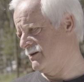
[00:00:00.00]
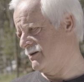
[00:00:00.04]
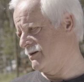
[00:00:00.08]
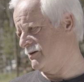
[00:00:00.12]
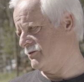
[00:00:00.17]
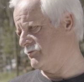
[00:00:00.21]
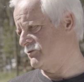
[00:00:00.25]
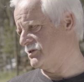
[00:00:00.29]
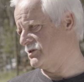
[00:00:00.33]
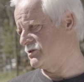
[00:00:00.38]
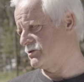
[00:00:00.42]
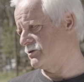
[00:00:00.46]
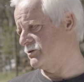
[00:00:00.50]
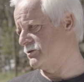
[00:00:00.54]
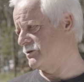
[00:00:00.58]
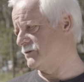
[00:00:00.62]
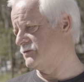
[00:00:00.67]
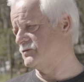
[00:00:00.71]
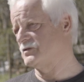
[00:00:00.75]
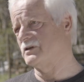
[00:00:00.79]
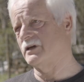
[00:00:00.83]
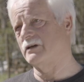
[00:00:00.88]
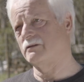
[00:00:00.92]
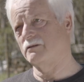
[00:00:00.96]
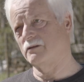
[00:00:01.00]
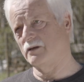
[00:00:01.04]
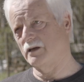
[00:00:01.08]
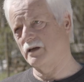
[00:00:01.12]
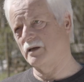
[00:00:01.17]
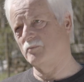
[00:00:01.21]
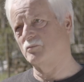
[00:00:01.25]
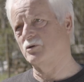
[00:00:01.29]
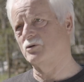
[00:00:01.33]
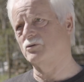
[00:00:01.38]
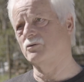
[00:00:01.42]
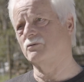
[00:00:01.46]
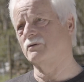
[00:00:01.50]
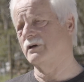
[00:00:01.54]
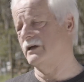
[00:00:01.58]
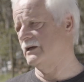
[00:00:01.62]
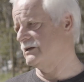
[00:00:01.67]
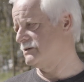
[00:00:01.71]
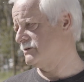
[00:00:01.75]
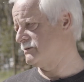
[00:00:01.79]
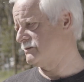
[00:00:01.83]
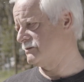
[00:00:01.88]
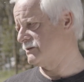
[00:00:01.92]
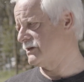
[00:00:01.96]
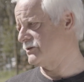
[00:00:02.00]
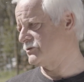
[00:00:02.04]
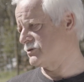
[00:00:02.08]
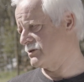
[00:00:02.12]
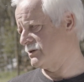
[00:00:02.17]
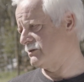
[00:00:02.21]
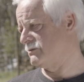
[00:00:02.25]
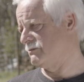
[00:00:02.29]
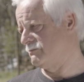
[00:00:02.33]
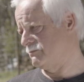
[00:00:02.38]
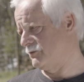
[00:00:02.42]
reserves, and the emu has such a